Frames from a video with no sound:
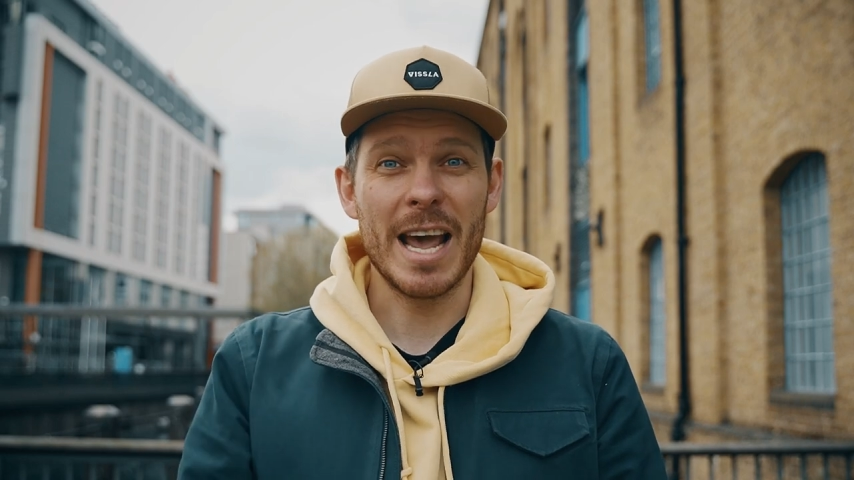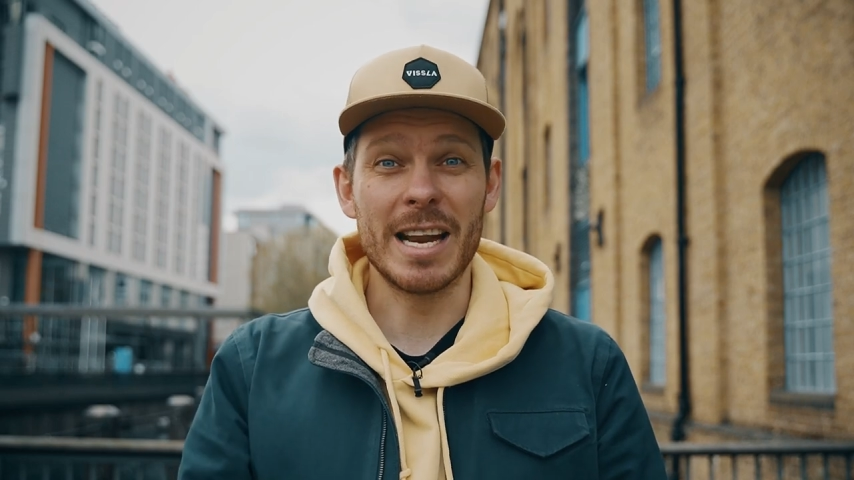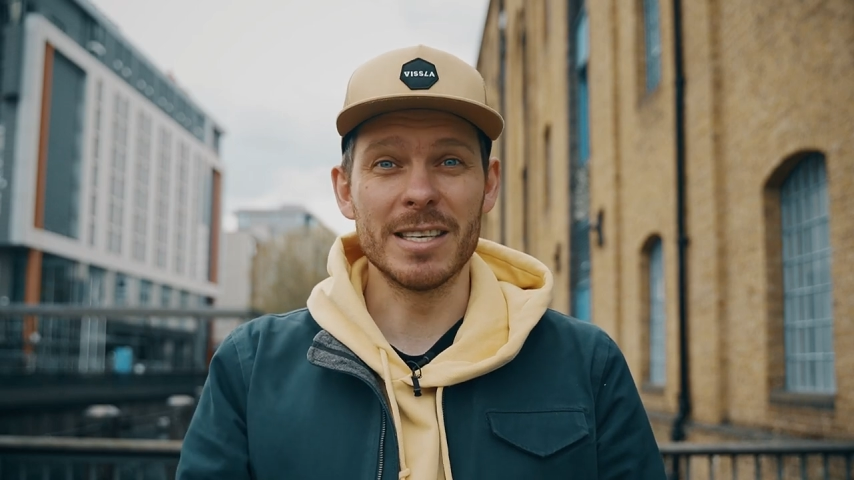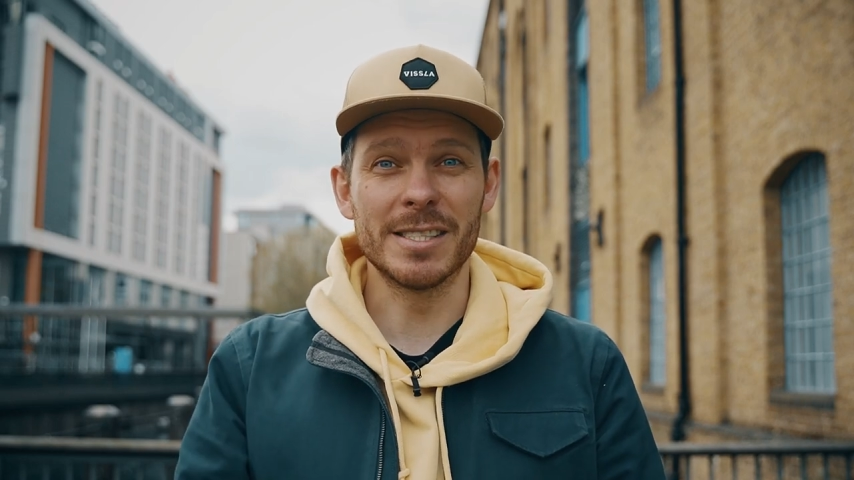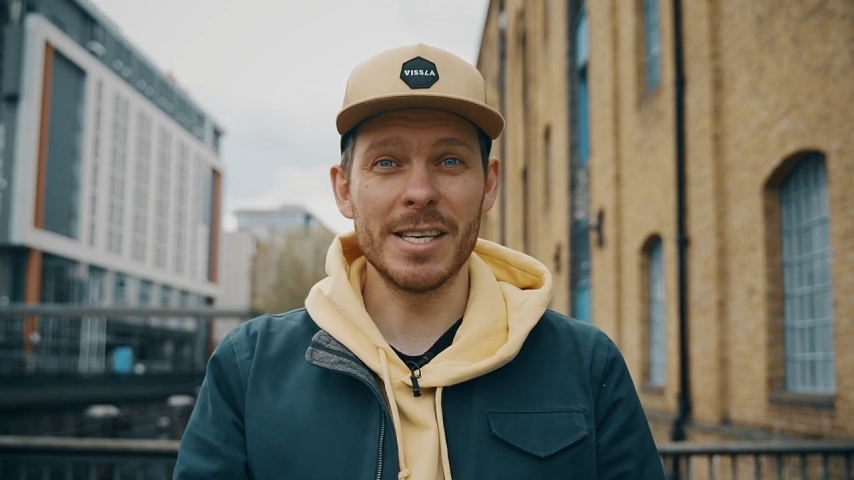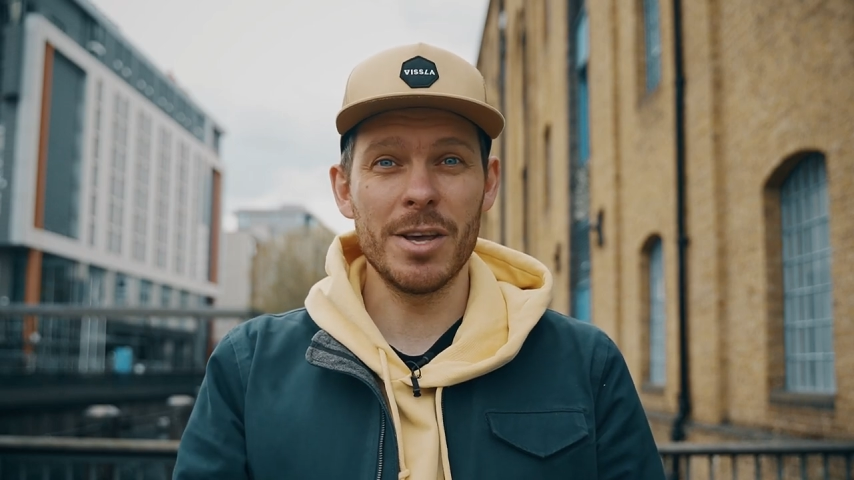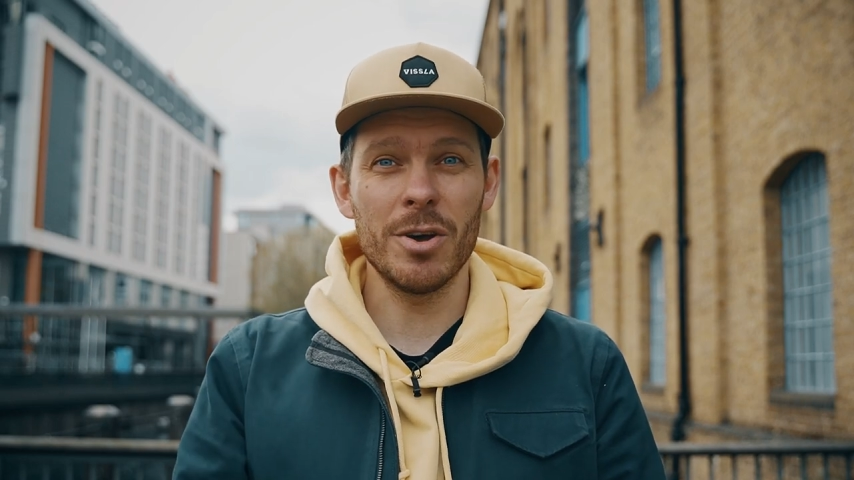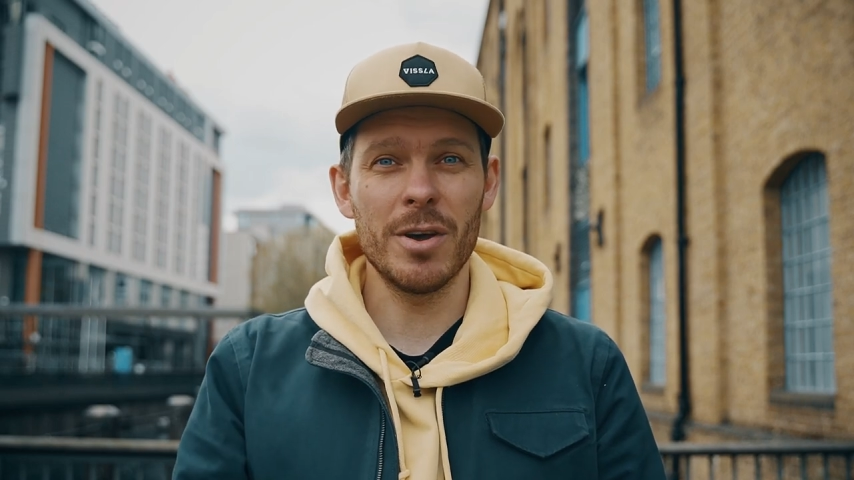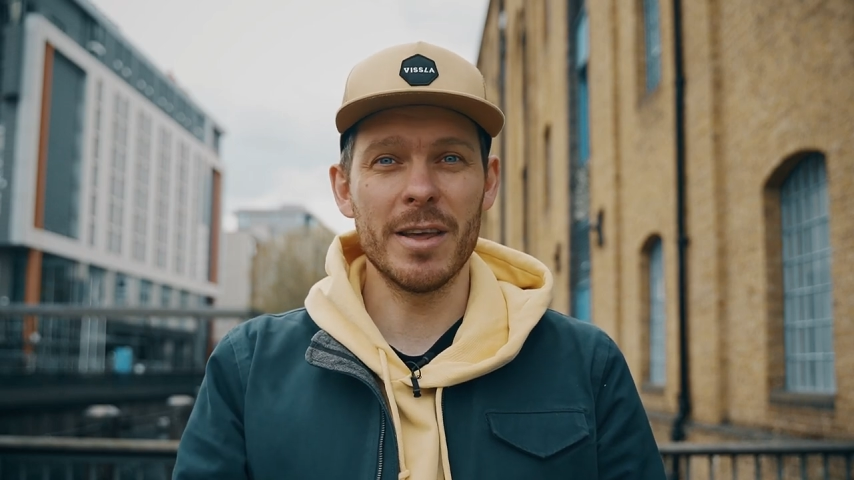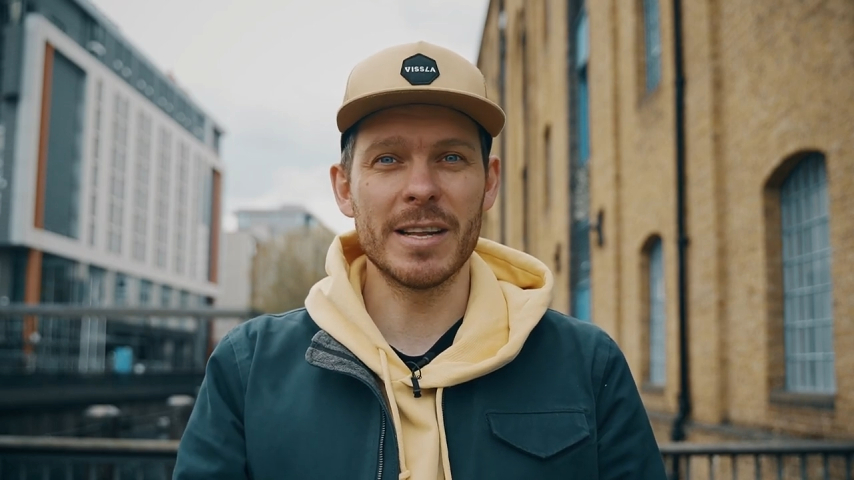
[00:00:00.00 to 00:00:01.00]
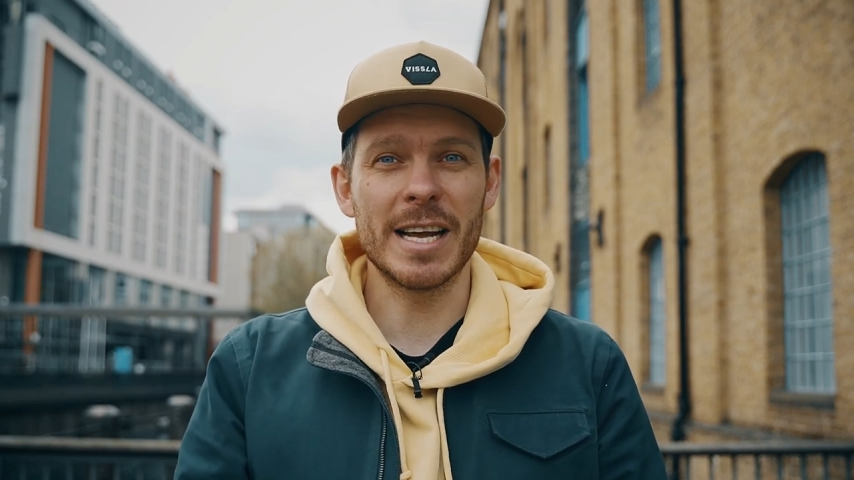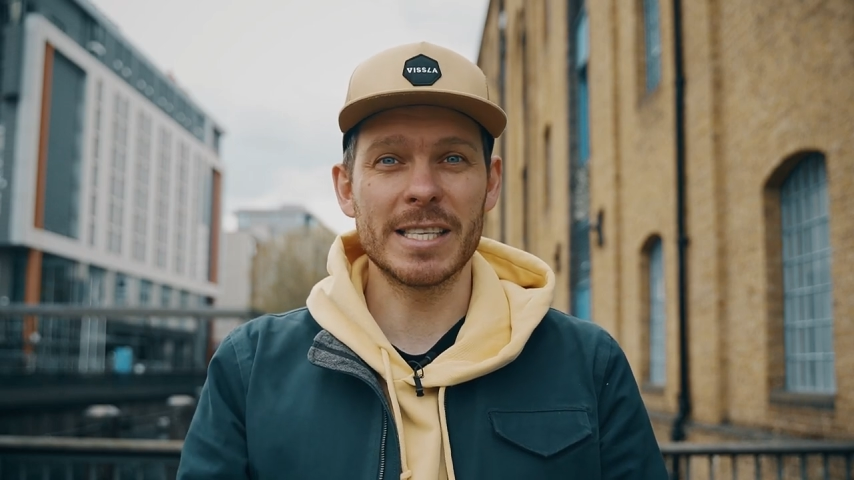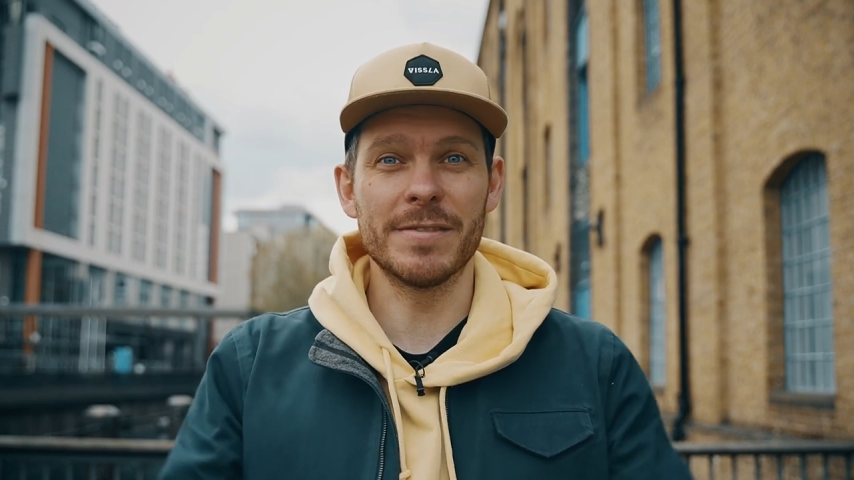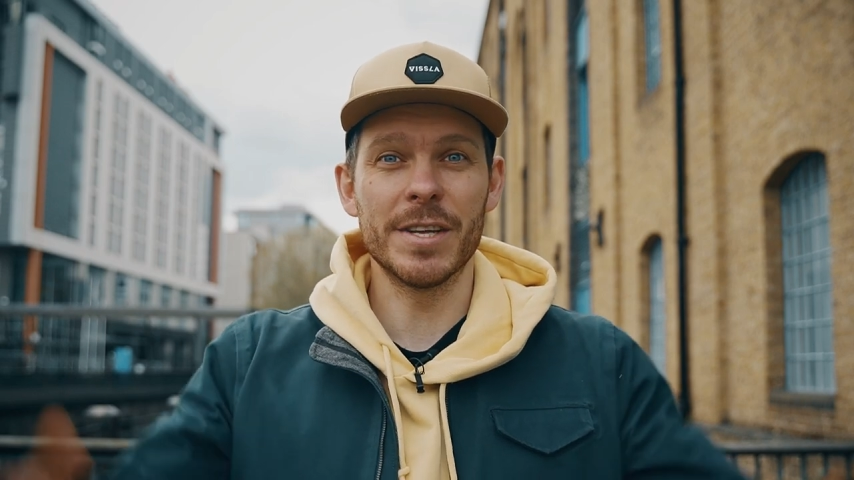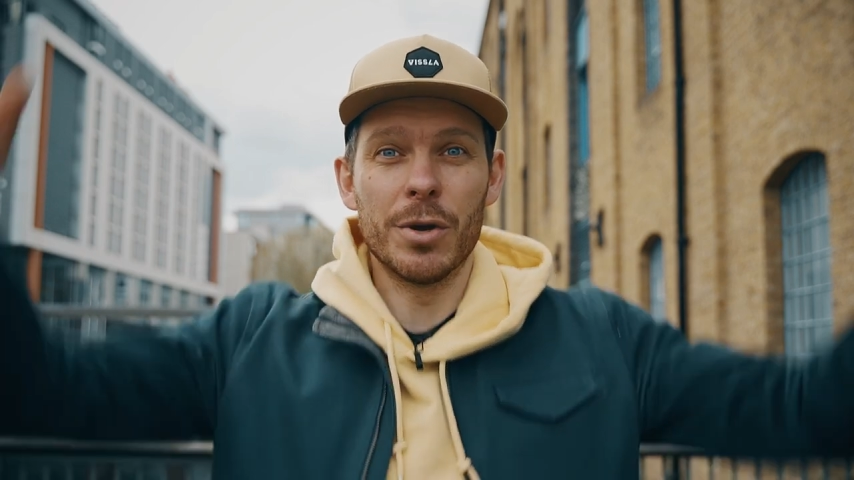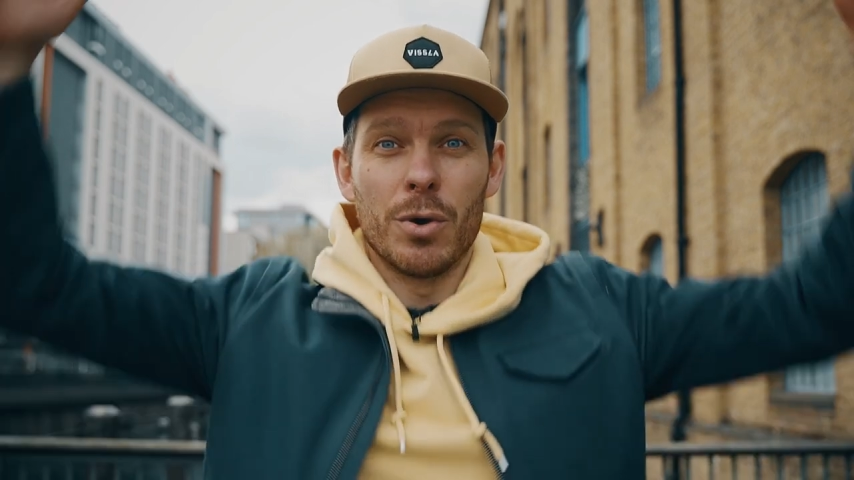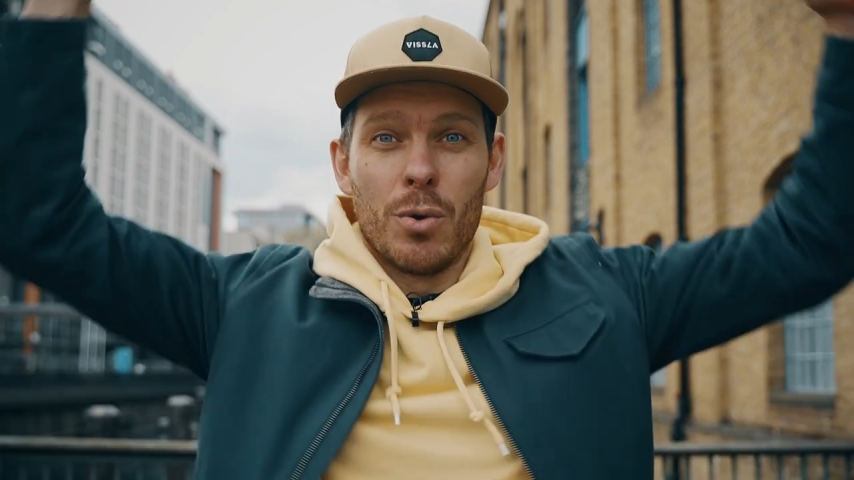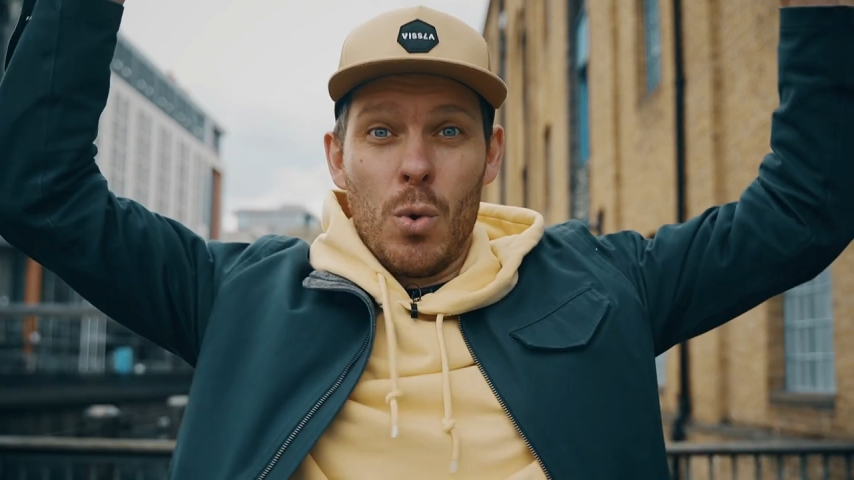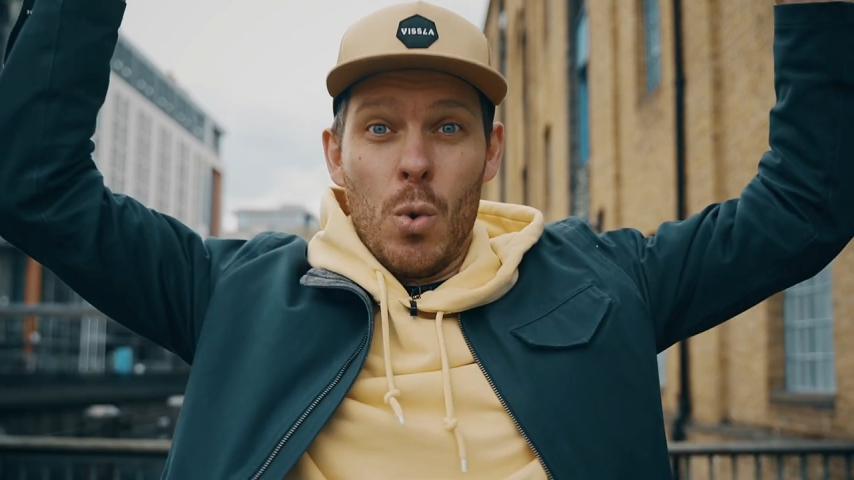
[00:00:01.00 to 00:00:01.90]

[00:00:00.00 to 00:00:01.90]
and I'll see you in the next video.